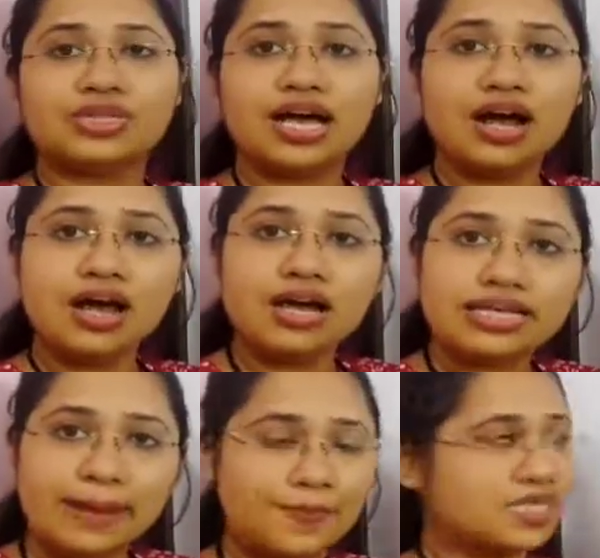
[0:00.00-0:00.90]
with the
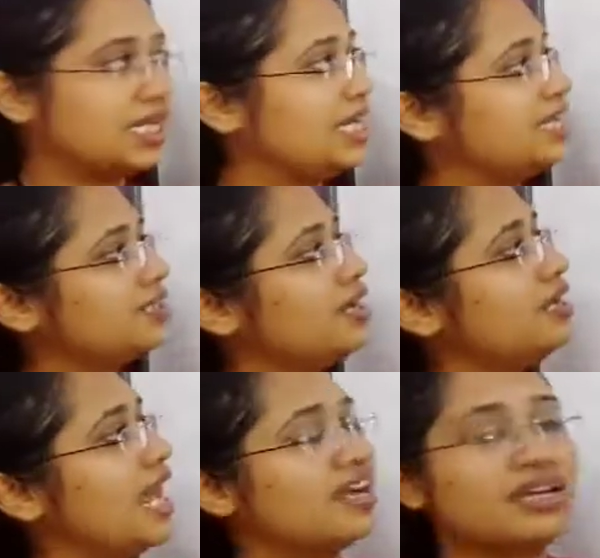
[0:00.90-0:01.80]
capital
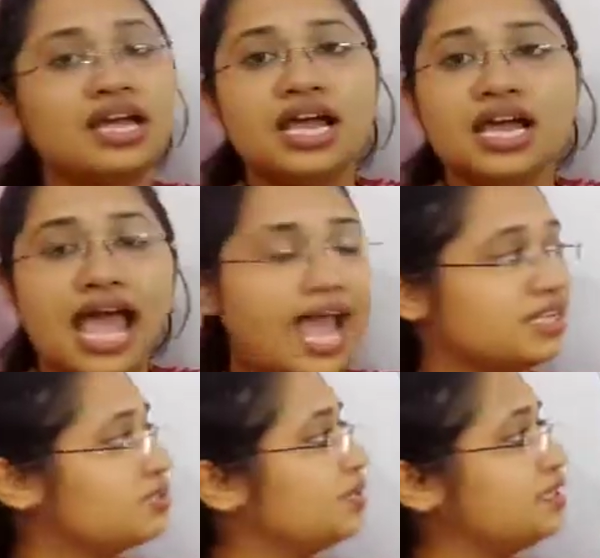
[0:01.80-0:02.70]
letter and
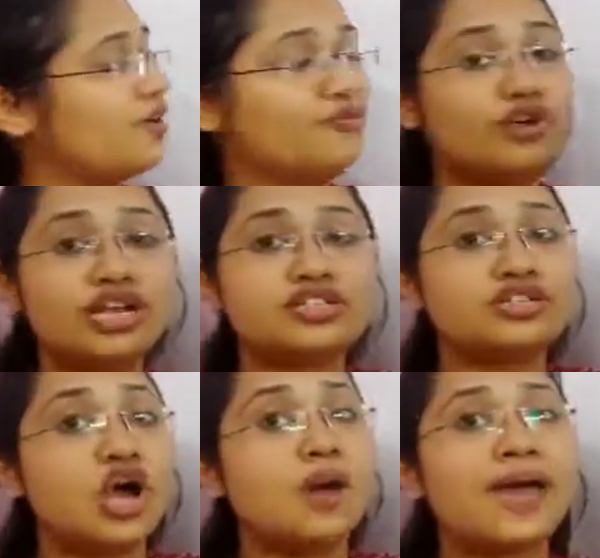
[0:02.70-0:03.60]
ends with the full
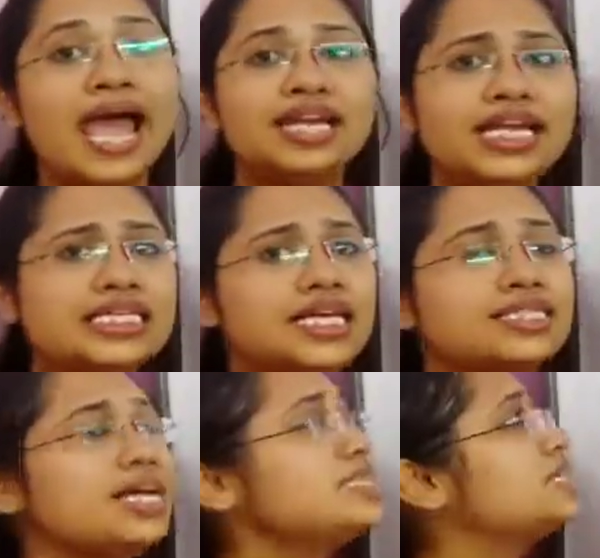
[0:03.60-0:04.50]
stop, and it
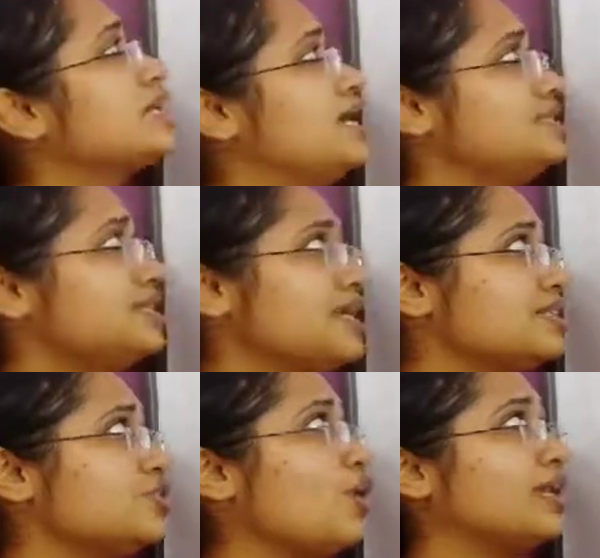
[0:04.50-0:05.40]
doesn't
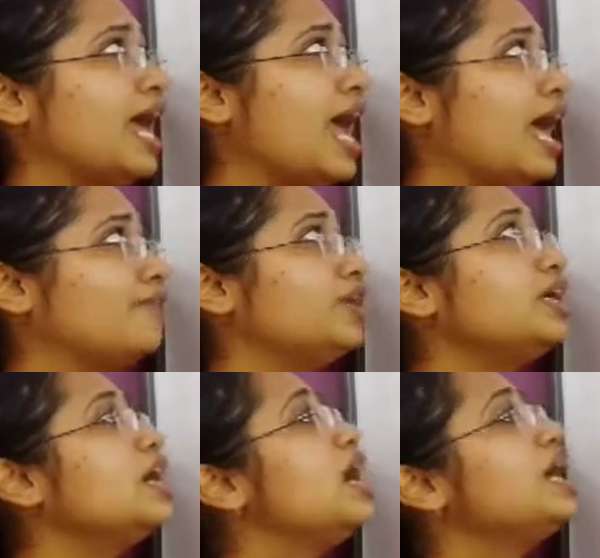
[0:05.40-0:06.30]
consist or
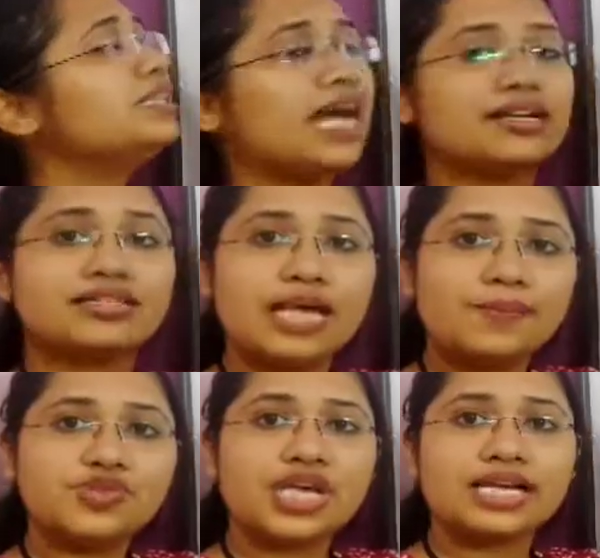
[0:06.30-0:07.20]
having that
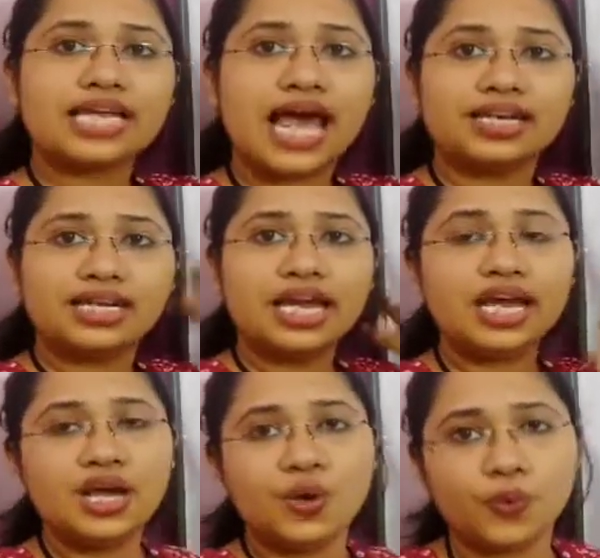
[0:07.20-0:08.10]
subject and a
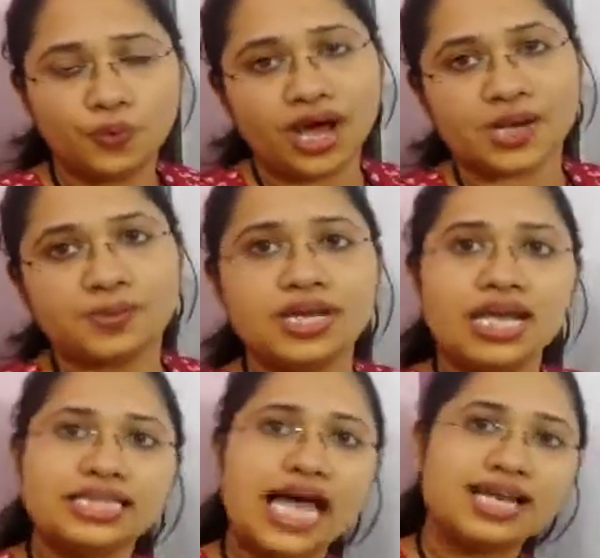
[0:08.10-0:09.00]
verb.
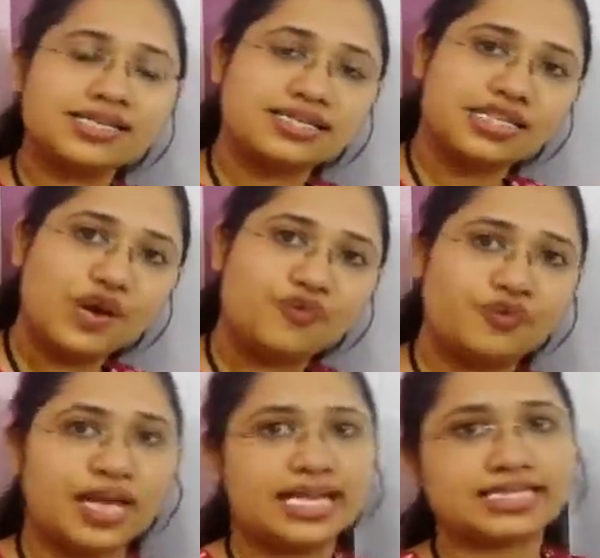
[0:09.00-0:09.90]
That is the
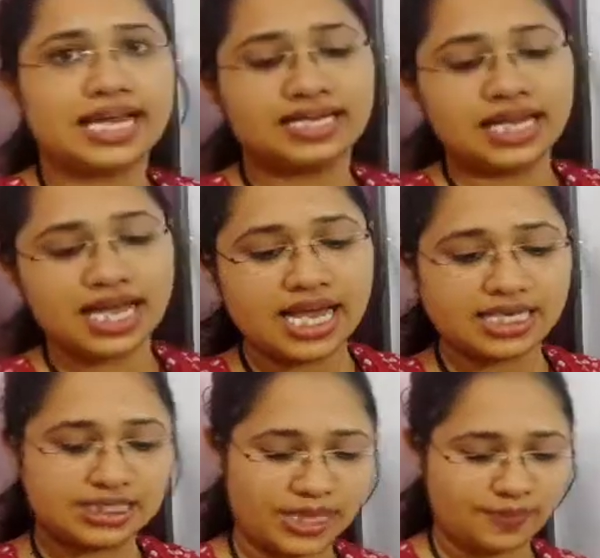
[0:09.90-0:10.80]
phrase and a
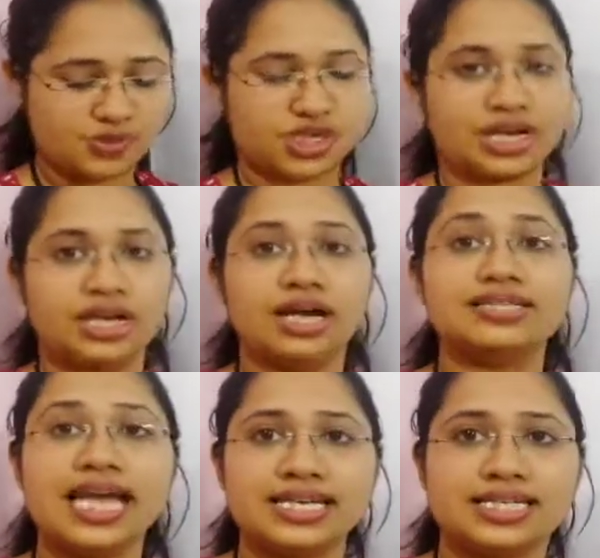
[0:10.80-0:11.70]
subject.
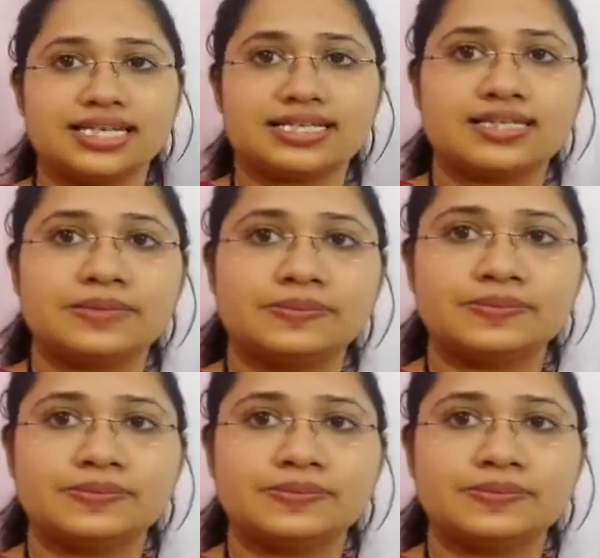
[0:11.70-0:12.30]
Sentence.